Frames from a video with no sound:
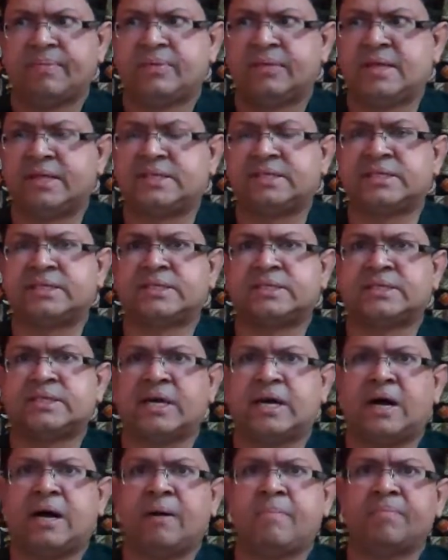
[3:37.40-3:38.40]
This is
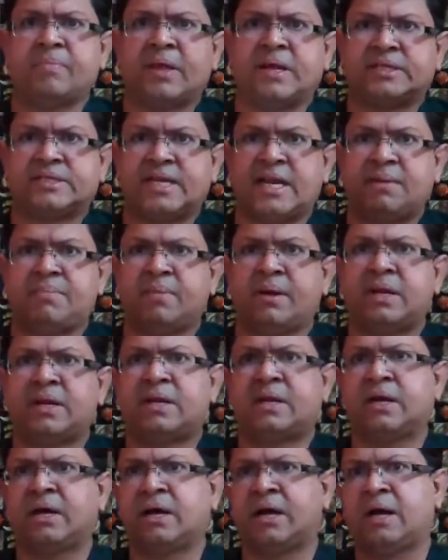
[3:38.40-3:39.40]
a
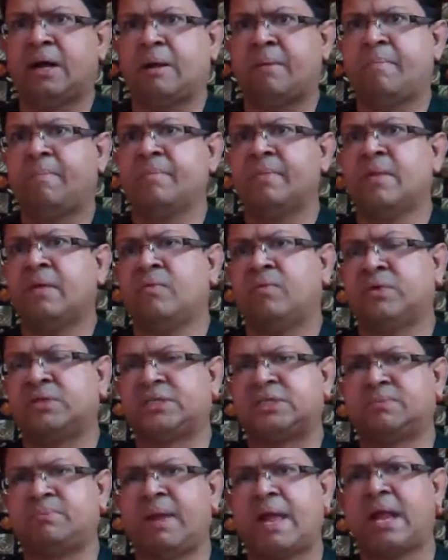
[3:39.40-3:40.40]
statement which
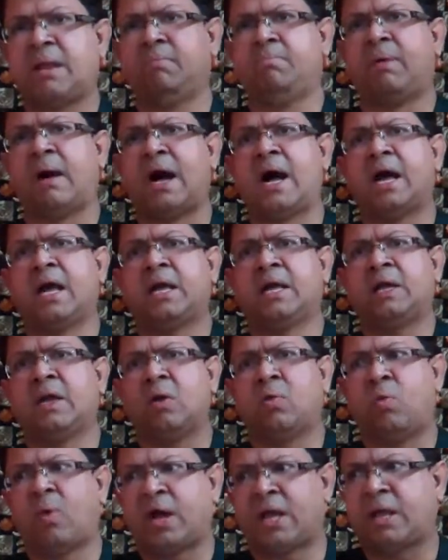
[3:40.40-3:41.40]
is made by
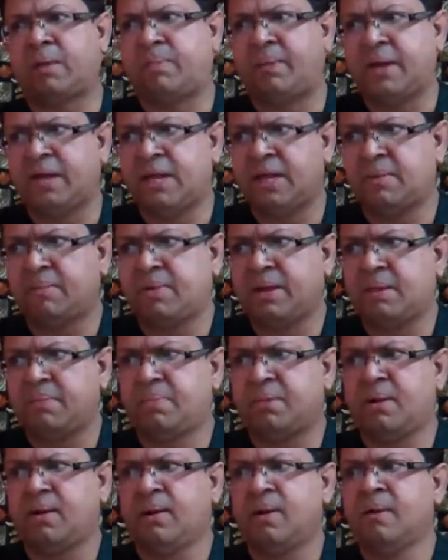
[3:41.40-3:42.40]
Wikipedia
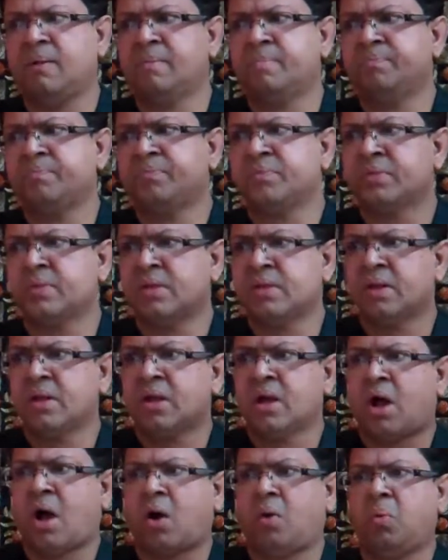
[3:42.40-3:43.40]
people.
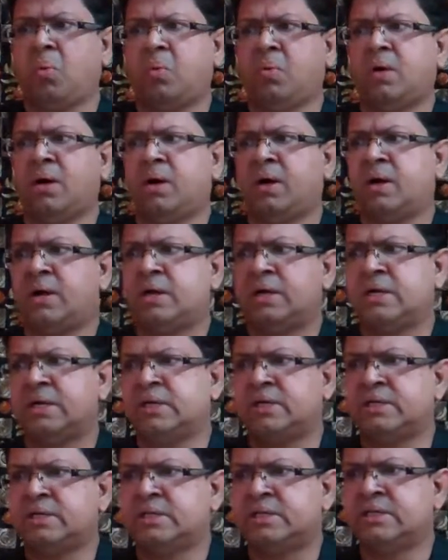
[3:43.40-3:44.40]
However,
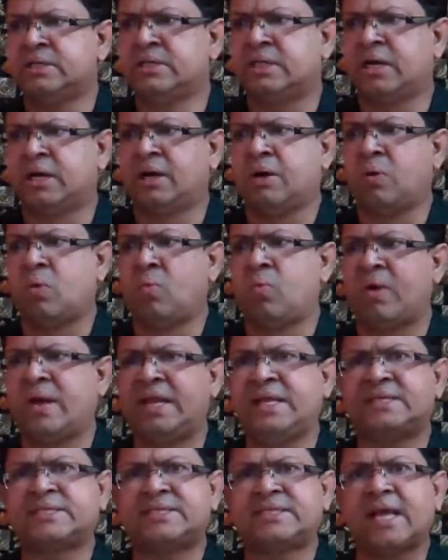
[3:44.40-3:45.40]
the
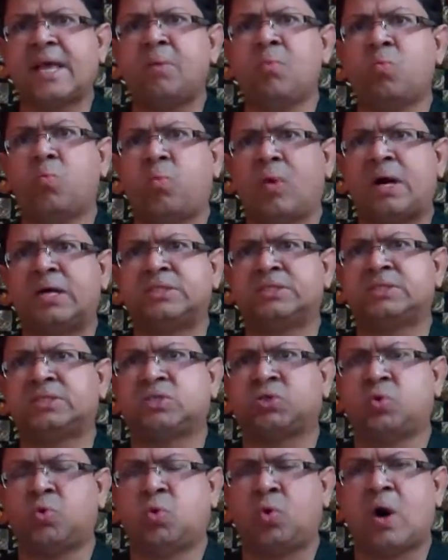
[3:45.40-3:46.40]
very same ones
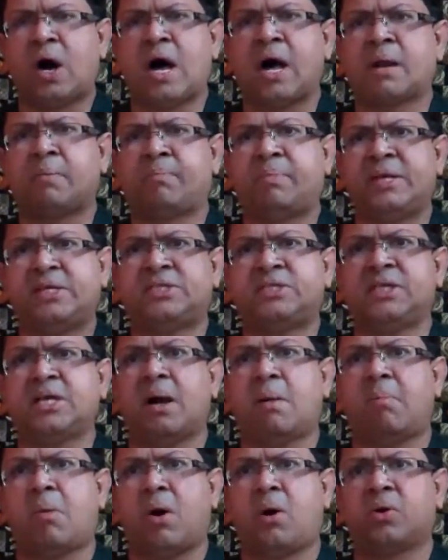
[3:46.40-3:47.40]
who are preaching
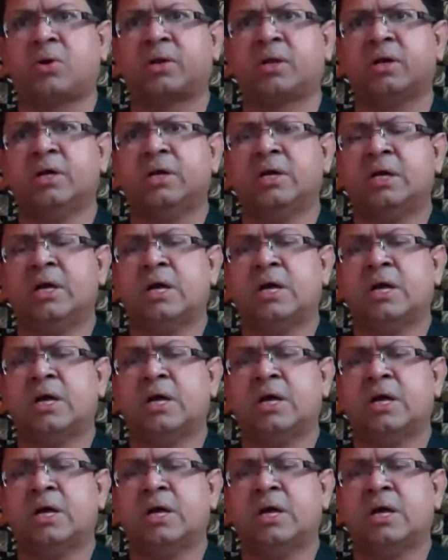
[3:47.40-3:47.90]
about